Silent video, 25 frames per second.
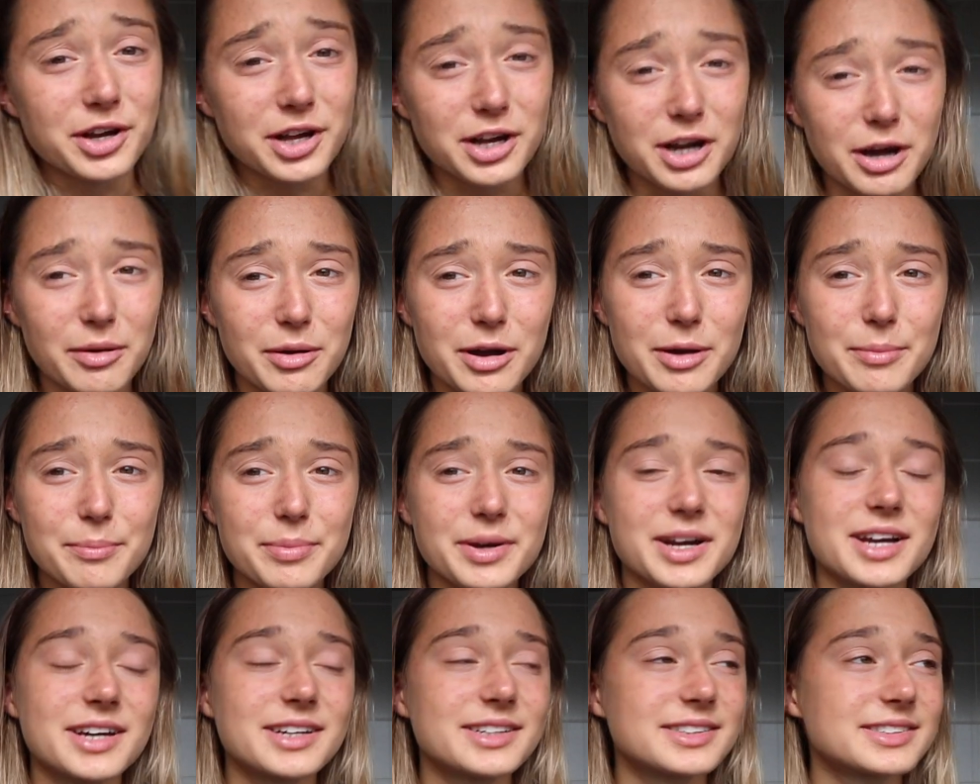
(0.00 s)
glow up
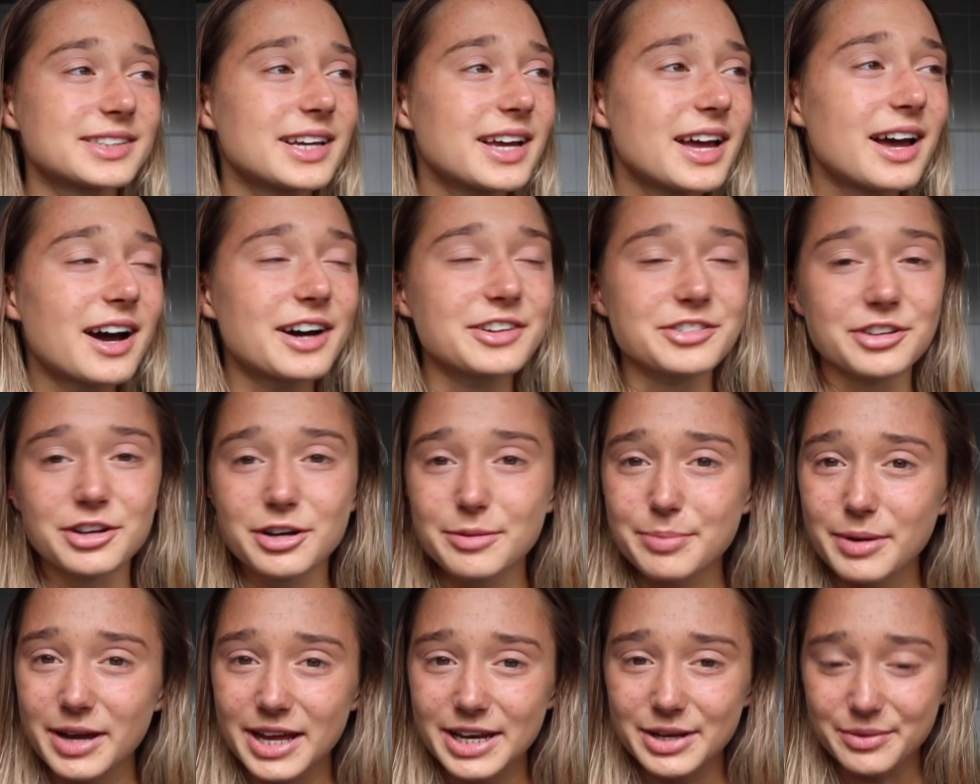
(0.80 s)
because I don't
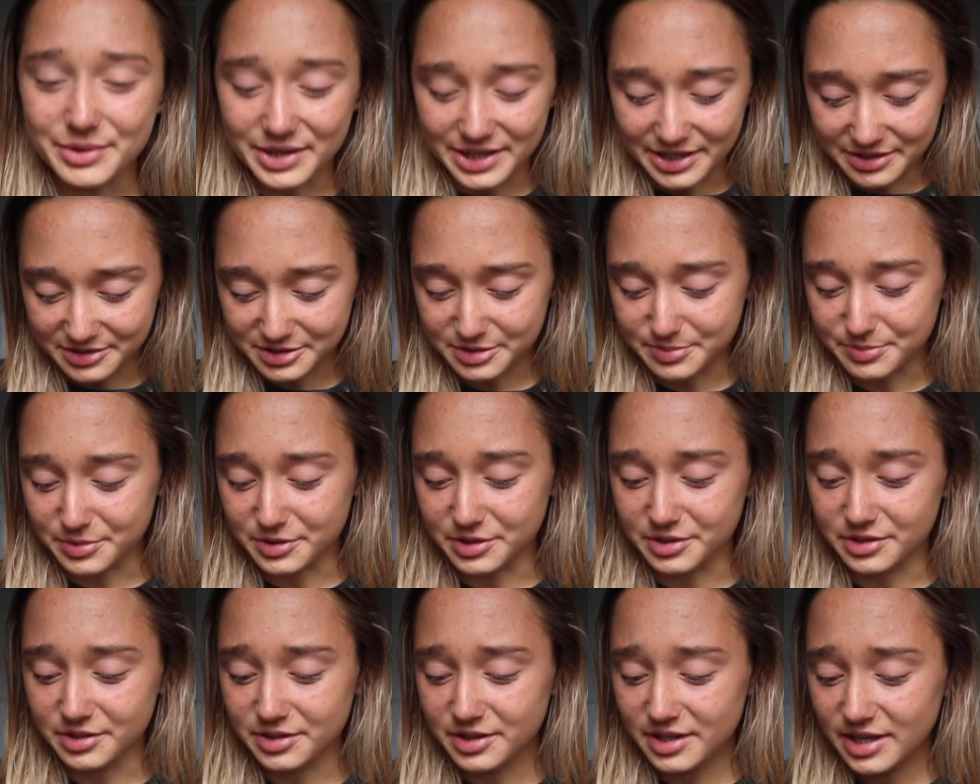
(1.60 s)
know about anyone else
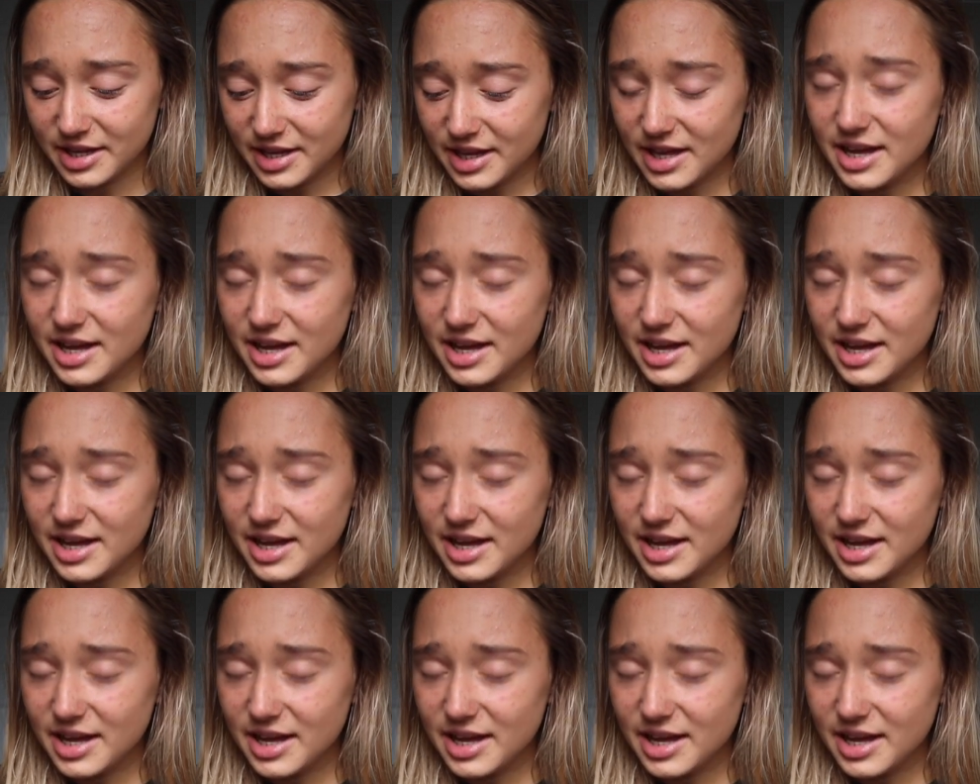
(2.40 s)
but